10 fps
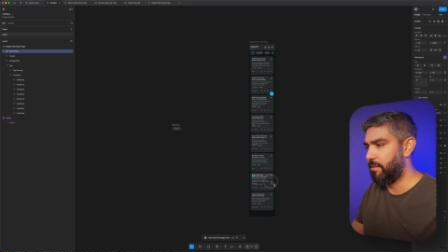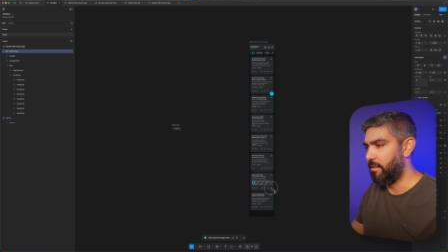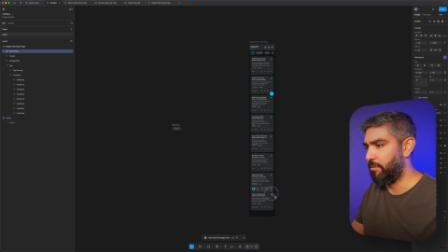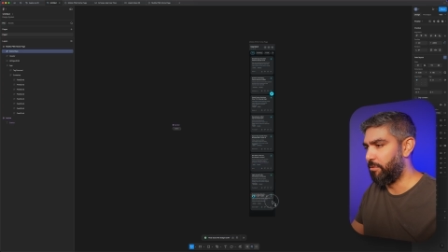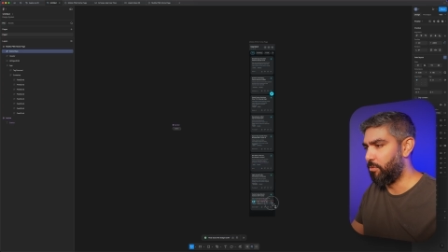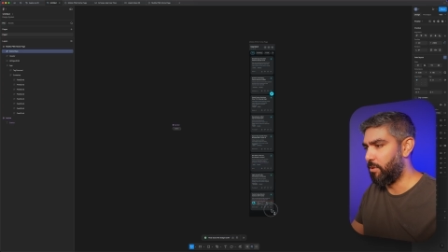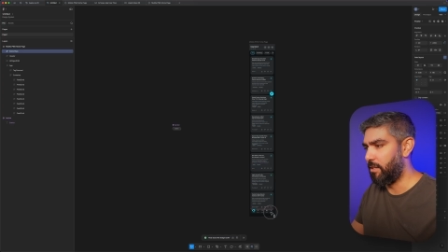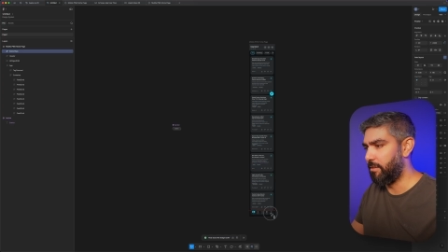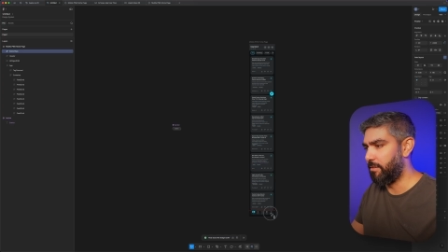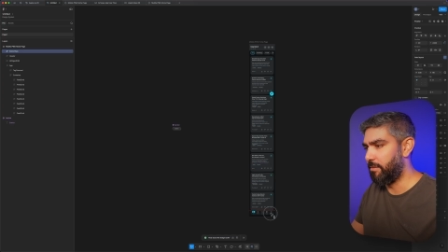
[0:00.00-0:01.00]
if you
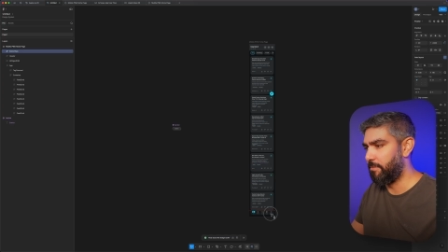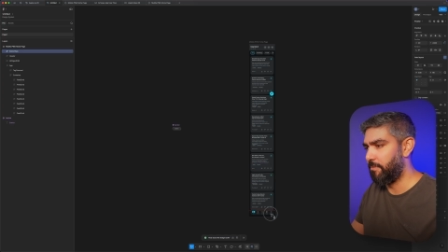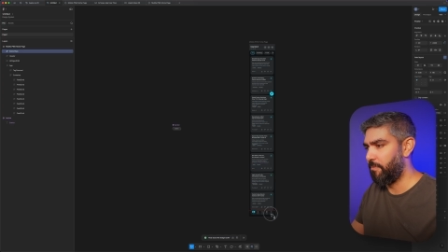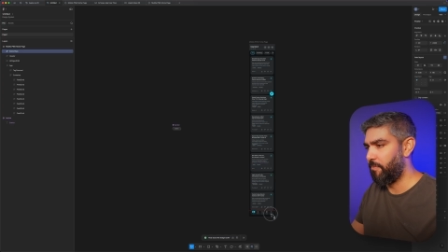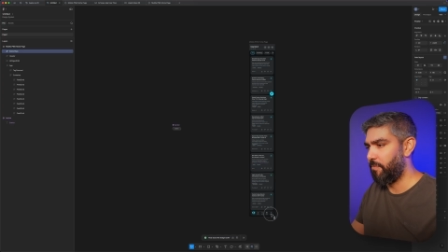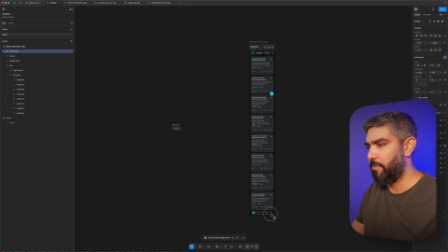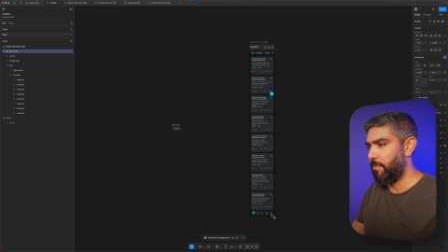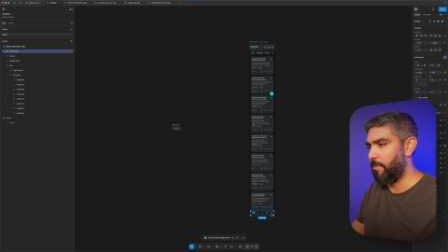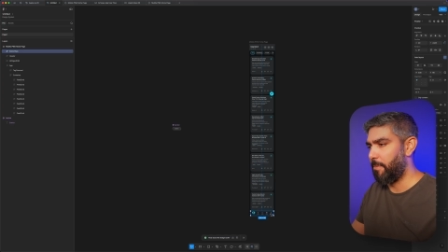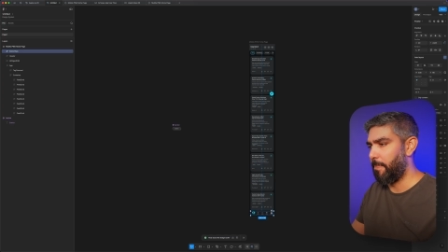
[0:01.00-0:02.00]
want.
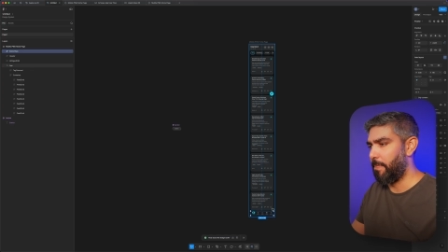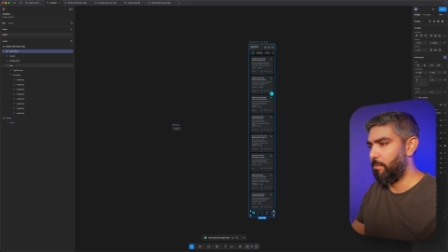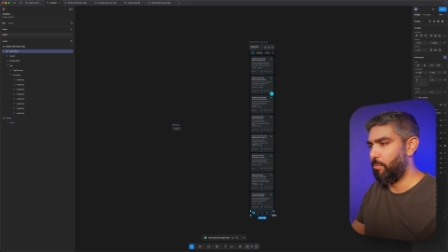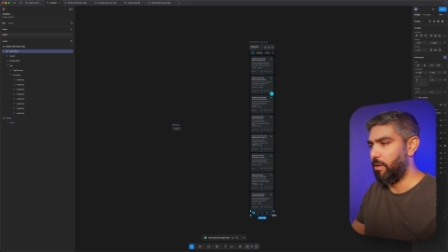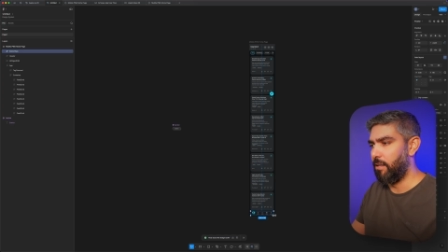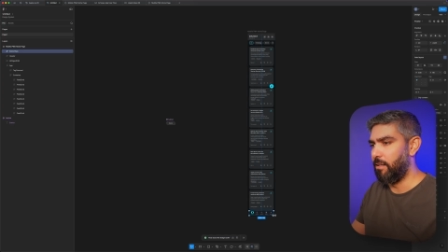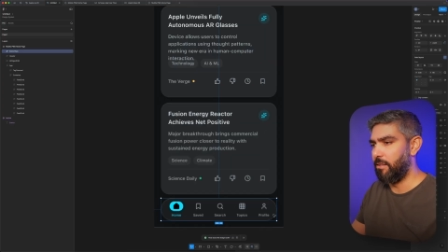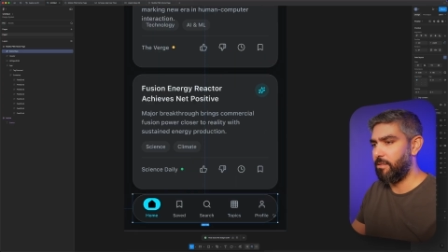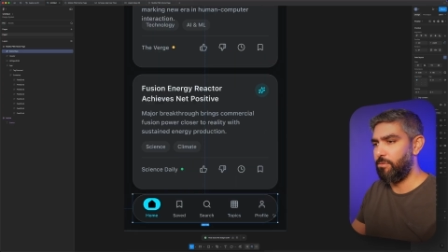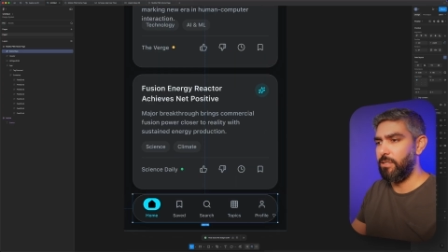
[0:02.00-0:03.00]
But
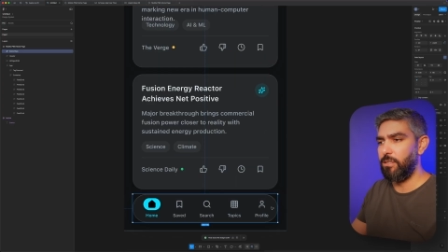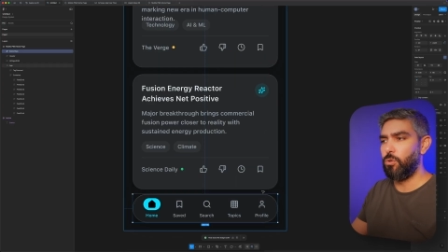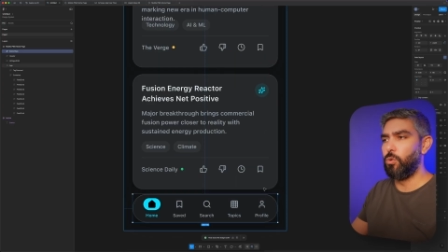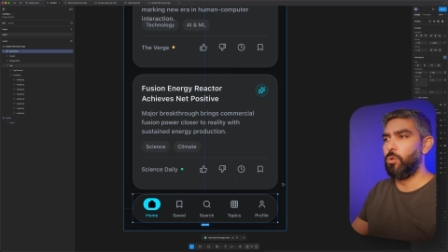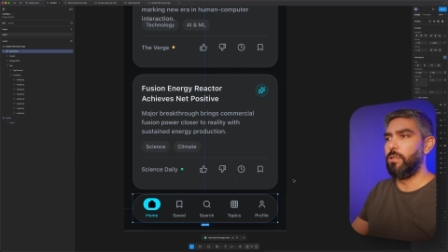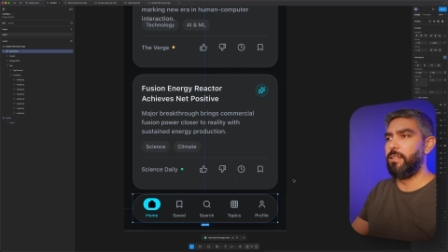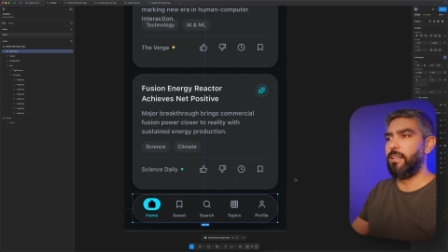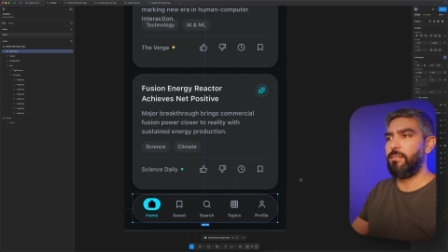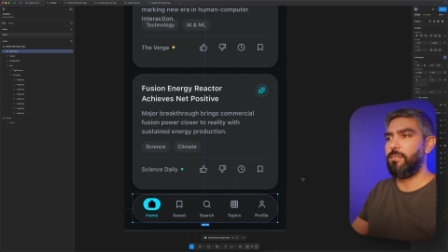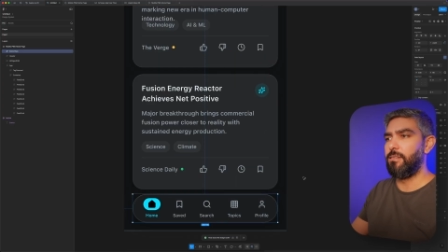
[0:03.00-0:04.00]
it's really cool
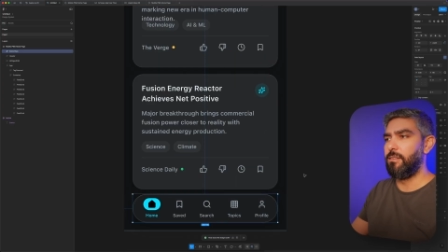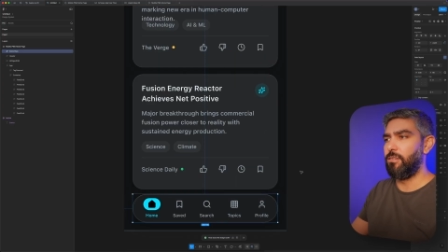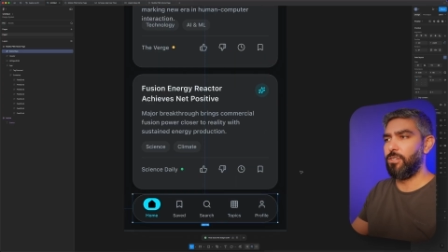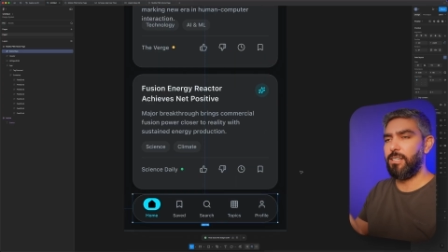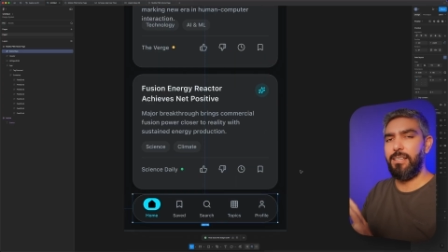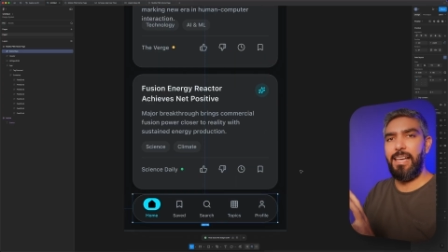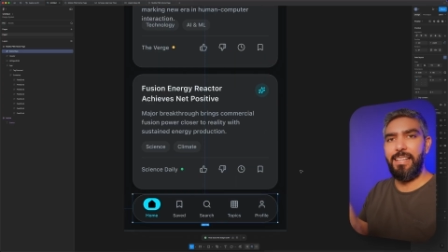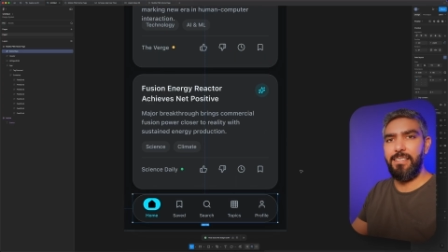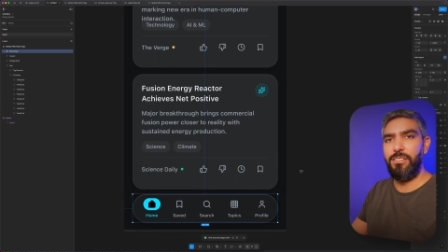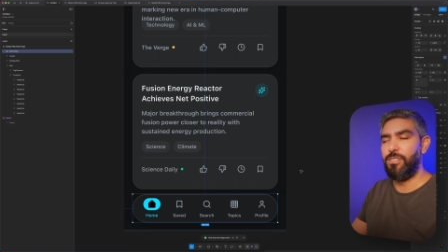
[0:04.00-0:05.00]
that you can
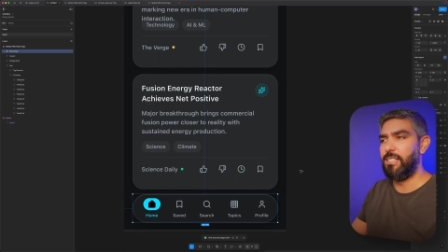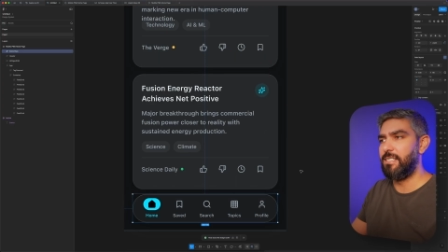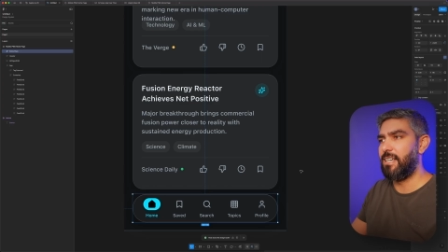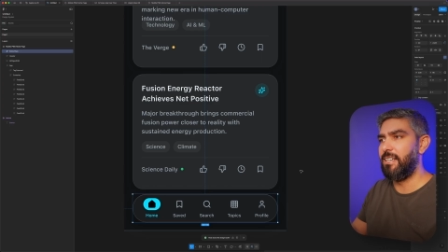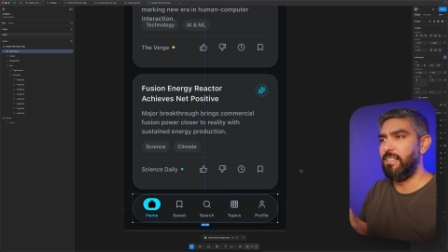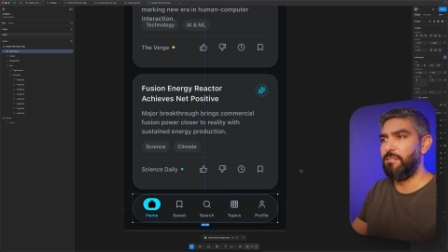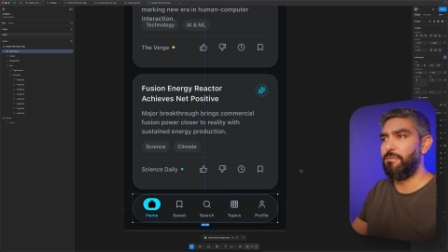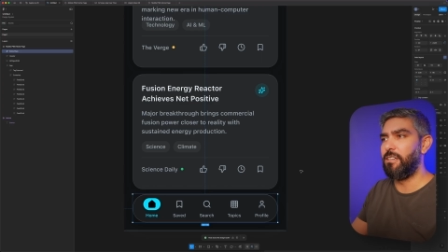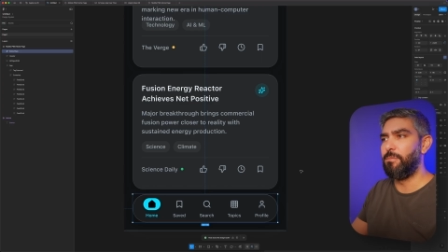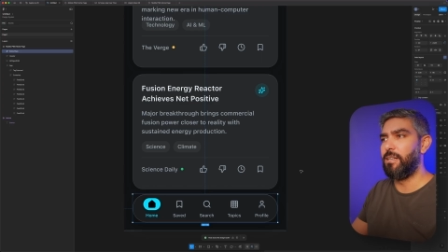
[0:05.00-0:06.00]
edit your design in
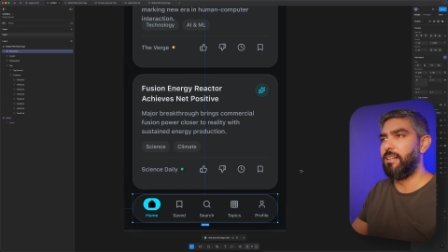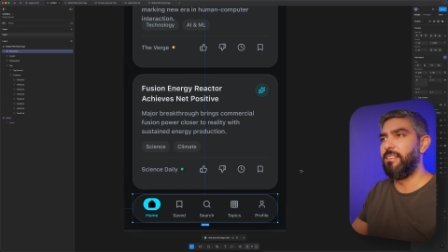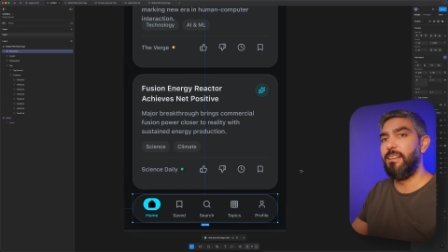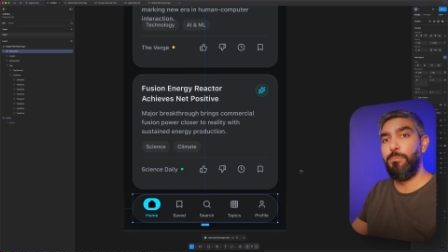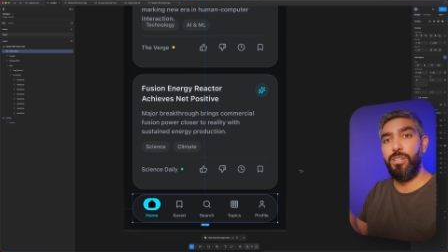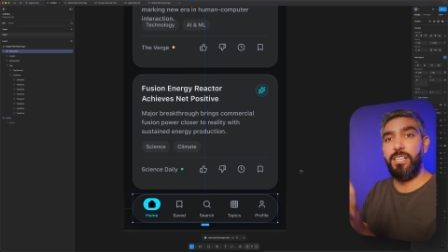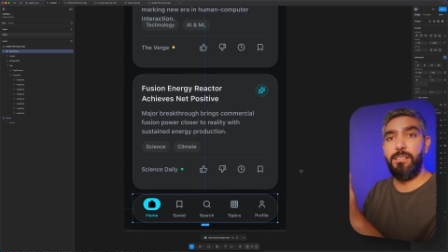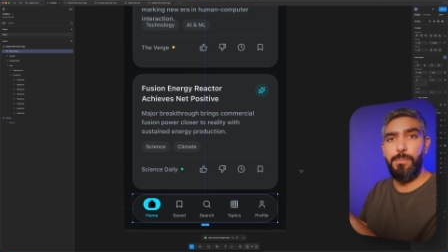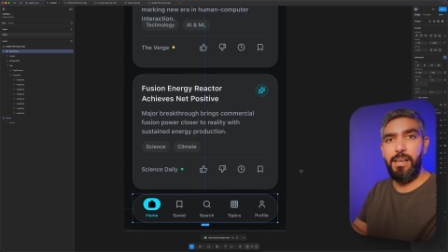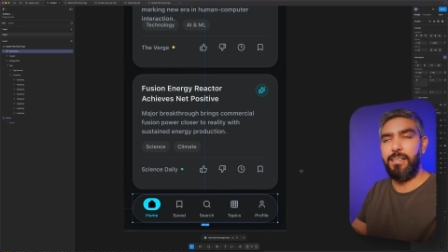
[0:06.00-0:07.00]
Figma and then bring
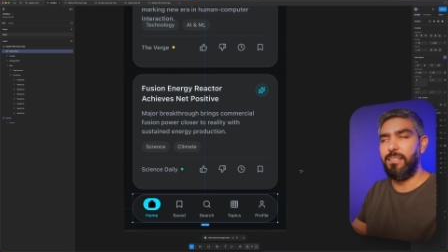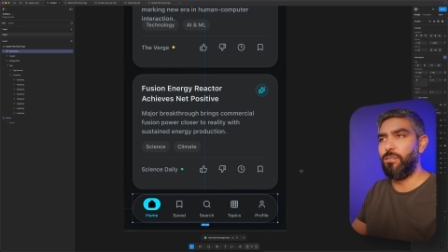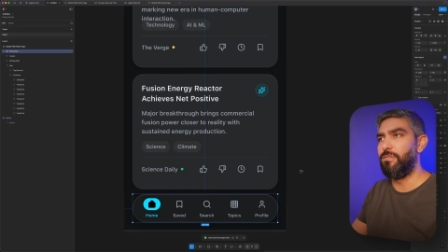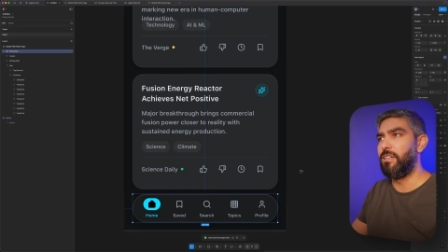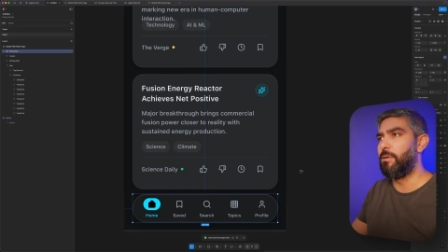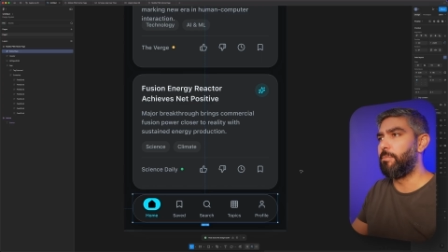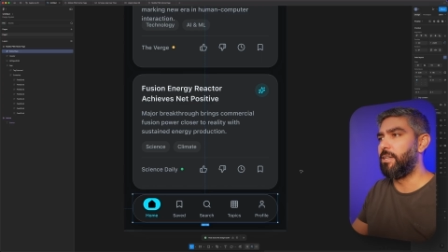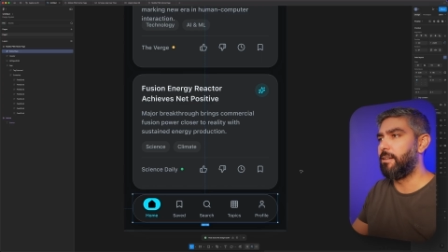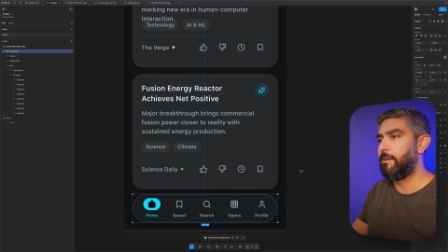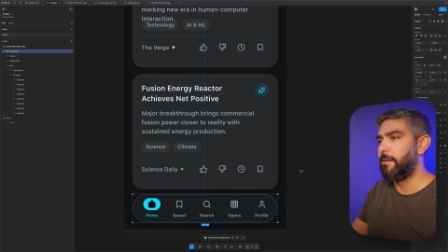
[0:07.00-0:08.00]
it back into Figma
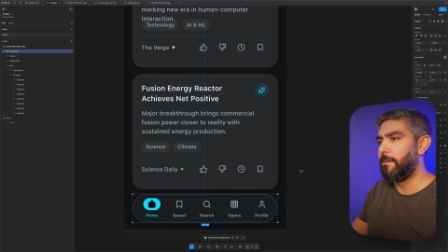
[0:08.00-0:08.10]
Make.